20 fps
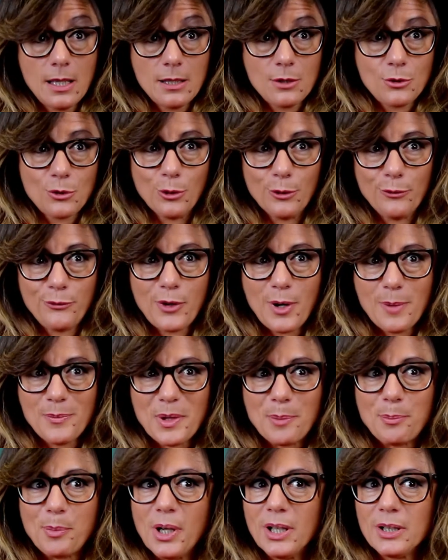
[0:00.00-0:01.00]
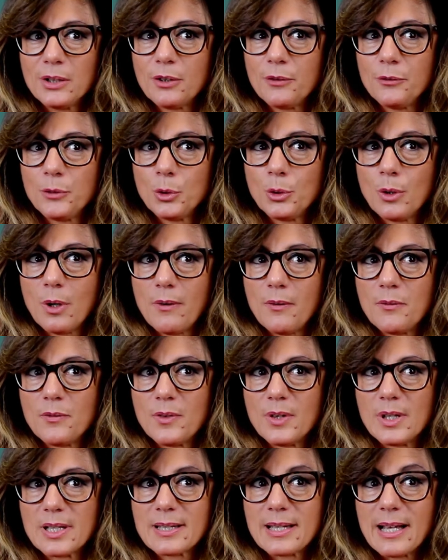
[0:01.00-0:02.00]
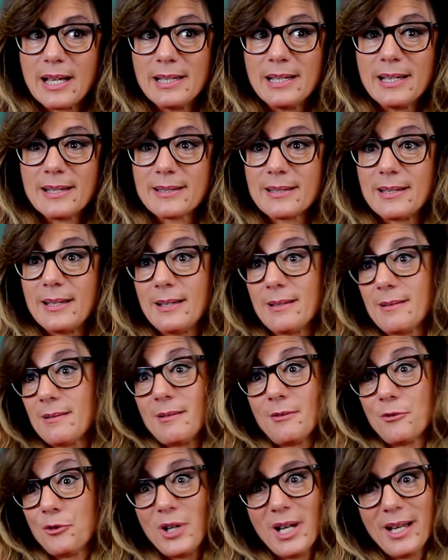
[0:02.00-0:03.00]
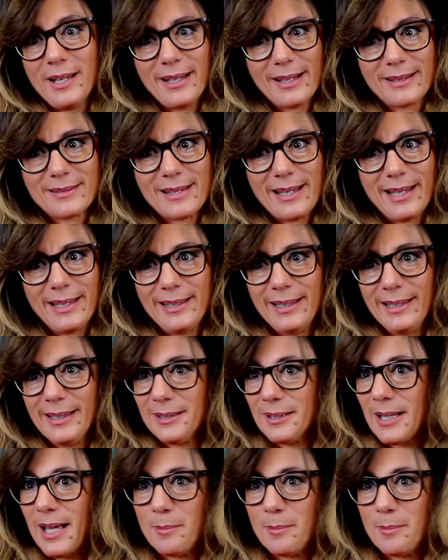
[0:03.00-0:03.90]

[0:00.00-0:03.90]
So from the point of view of uh, science is really exciting.